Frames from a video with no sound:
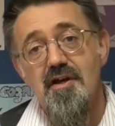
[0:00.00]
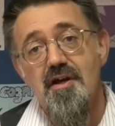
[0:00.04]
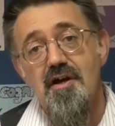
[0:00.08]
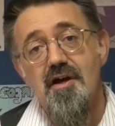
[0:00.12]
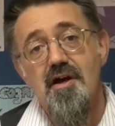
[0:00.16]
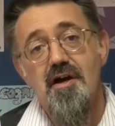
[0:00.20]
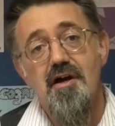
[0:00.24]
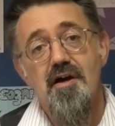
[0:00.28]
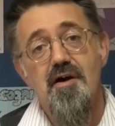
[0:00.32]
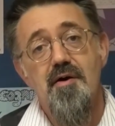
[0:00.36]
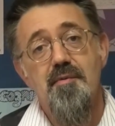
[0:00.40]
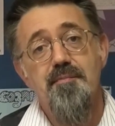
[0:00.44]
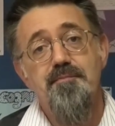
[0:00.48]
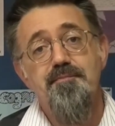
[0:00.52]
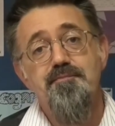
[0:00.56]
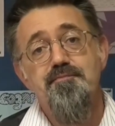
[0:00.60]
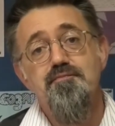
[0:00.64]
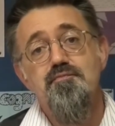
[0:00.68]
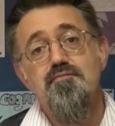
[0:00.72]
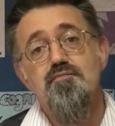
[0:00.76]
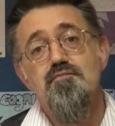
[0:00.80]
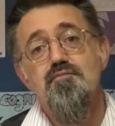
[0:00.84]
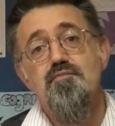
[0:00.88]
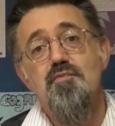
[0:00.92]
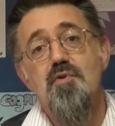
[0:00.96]

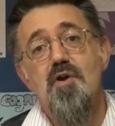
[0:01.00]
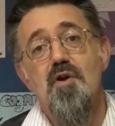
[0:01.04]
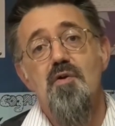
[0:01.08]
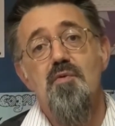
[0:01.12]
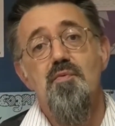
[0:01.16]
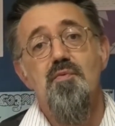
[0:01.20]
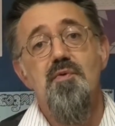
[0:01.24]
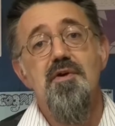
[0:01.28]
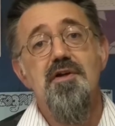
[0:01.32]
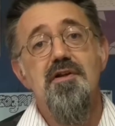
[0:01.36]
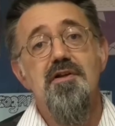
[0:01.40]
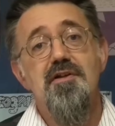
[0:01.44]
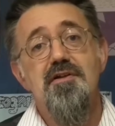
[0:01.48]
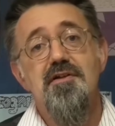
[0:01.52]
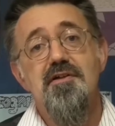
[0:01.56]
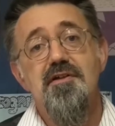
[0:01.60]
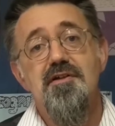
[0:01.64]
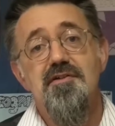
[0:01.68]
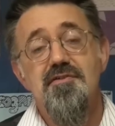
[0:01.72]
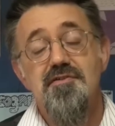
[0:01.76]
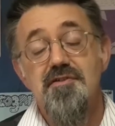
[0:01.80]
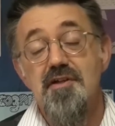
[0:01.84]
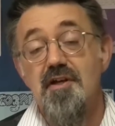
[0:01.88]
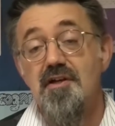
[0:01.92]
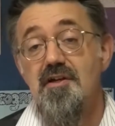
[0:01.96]
We look at
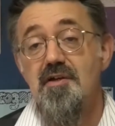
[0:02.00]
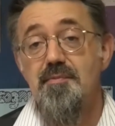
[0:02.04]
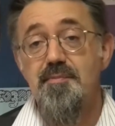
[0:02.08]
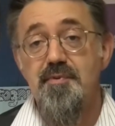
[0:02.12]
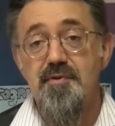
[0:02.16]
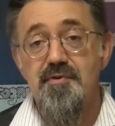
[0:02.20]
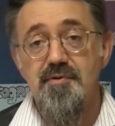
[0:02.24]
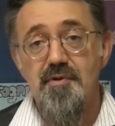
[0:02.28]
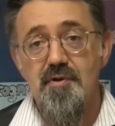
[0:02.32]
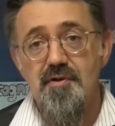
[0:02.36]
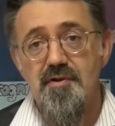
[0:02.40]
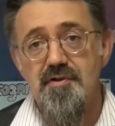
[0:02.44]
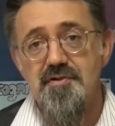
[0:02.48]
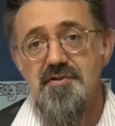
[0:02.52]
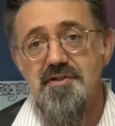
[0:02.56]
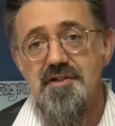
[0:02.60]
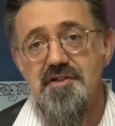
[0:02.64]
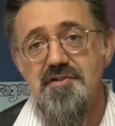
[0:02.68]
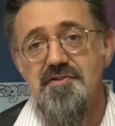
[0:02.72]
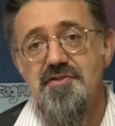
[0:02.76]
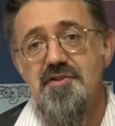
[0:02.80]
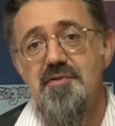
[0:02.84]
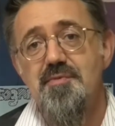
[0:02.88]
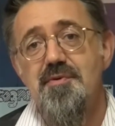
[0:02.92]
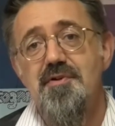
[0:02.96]
psychopathology,
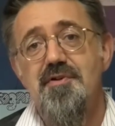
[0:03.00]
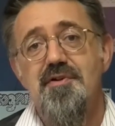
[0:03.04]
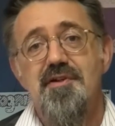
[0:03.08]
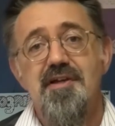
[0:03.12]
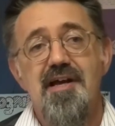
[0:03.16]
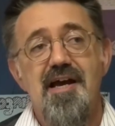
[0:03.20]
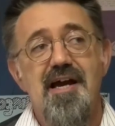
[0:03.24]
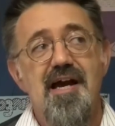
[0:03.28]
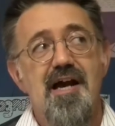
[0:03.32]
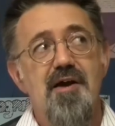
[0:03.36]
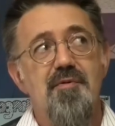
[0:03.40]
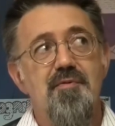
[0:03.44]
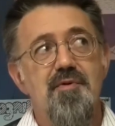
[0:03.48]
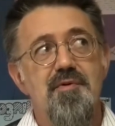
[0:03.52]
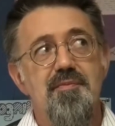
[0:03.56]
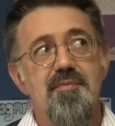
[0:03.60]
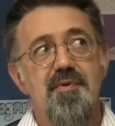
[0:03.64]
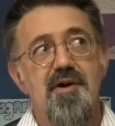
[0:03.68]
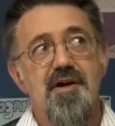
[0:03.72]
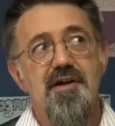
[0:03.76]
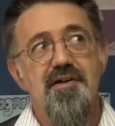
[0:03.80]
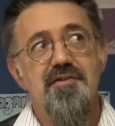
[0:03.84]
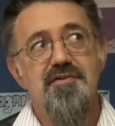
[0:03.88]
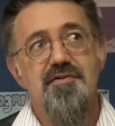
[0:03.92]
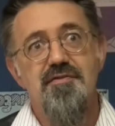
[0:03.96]
so we look at how we
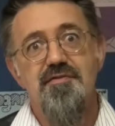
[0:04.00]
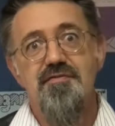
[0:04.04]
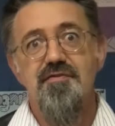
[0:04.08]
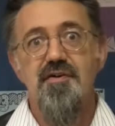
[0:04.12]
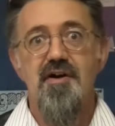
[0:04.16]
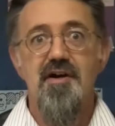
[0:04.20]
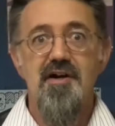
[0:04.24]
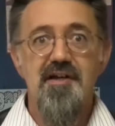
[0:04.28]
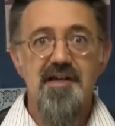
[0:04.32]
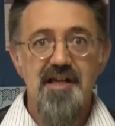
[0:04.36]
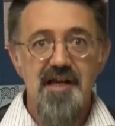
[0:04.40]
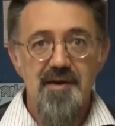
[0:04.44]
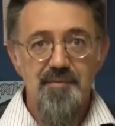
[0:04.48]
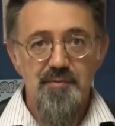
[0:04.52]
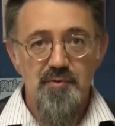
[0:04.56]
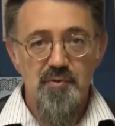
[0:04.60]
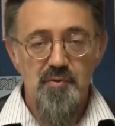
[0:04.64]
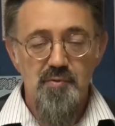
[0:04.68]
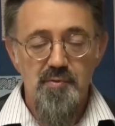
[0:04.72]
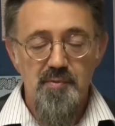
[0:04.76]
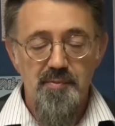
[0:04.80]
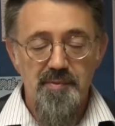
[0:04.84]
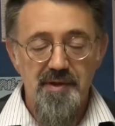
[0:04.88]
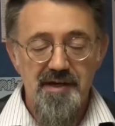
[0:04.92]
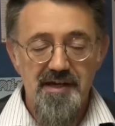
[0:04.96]
might define
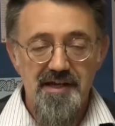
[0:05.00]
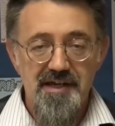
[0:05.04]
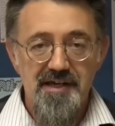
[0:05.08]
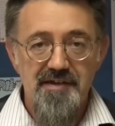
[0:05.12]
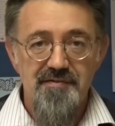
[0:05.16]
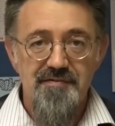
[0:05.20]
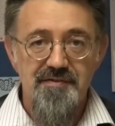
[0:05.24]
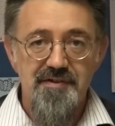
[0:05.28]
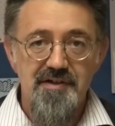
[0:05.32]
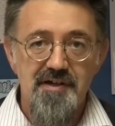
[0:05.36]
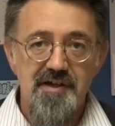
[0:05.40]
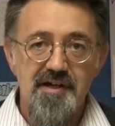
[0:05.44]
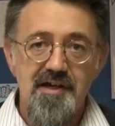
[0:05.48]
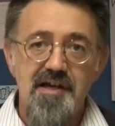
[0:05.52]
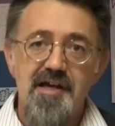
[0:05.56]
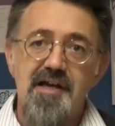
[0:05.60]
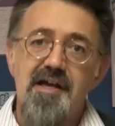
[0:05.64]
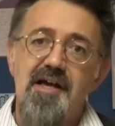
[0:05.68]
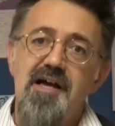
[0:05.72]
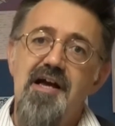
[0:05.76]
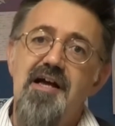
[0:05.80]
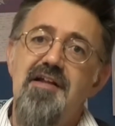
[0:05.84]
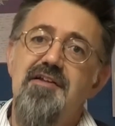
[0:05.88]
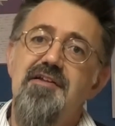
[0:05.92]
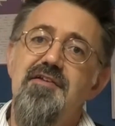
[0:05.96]
abnormal behaviour
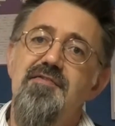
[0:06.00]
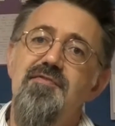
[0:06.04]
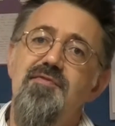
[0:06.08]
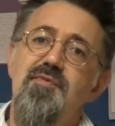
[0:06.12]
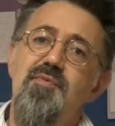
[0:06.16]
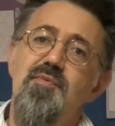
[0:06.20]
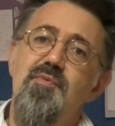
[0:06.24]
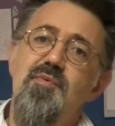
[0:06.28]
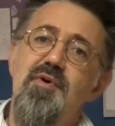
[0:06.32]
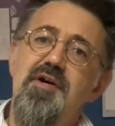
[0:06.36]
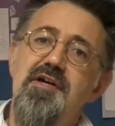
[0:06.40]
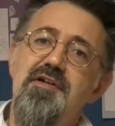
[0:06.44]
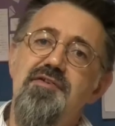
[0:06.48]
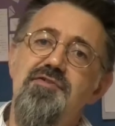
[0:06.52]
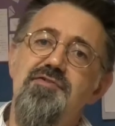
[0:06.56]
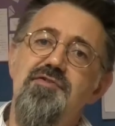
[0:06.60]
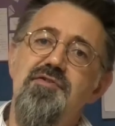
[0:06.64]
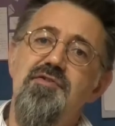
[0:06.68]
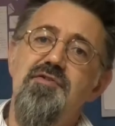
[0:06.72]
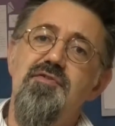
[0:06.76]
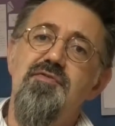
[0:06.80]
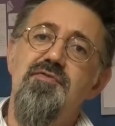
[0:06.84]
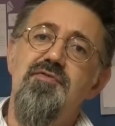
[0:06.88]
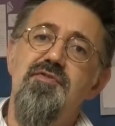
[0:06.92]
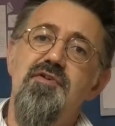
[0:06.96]
and different ways
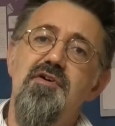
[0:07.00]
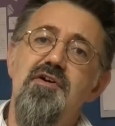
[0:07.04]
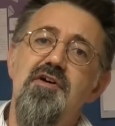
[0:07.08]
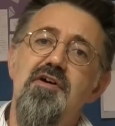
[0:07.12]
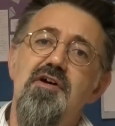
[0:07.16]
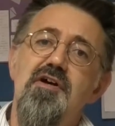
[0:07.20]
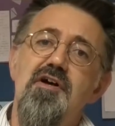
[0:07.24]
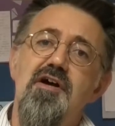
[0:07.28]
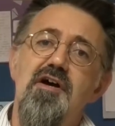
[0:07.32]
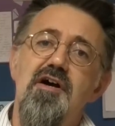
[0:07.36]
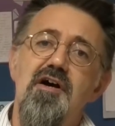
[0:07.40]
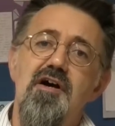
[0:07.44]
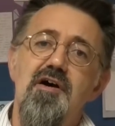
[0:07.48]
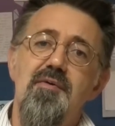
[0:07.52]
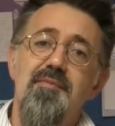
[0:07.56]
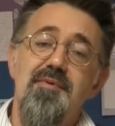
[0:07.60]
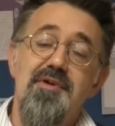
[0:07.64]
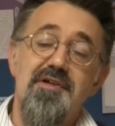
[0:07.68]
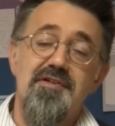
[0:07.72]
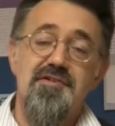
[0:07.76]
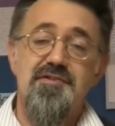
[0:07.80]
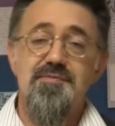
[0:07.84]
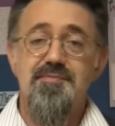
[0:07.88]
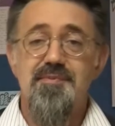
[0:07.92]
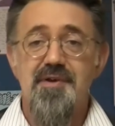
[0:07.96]
of
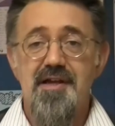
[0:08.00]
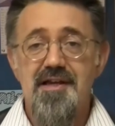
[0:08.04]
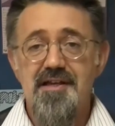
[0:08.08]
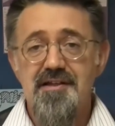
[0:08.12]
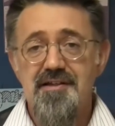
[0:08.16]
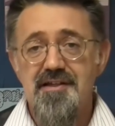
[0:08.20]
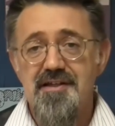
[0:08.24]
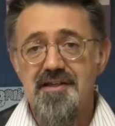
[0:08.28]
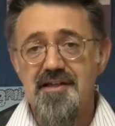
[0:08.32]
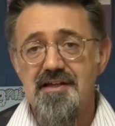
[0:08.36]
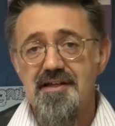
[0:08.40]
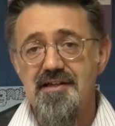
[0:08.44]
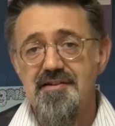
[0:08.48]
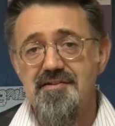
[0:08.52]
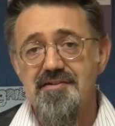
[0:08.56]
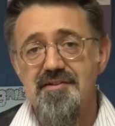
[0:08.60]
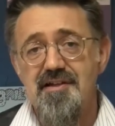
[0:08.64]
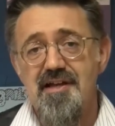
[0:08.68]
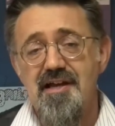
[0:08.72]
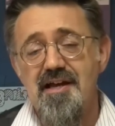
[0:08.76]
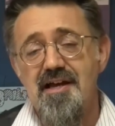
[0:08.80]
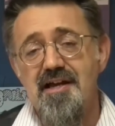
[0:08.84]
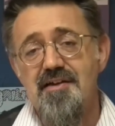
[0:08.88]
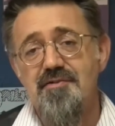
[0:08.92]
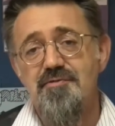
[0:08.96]
explaining it
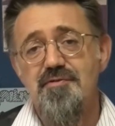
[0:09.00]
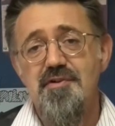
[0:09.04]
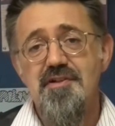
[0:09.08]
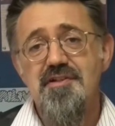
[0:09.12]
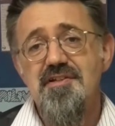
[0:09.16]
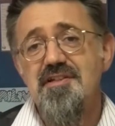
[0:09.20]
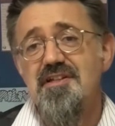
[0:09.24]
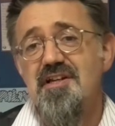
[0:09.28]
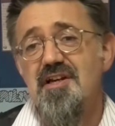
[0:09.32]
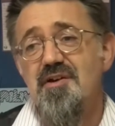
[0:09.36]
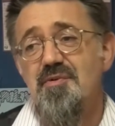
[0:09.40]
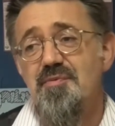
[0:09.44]
and treating it.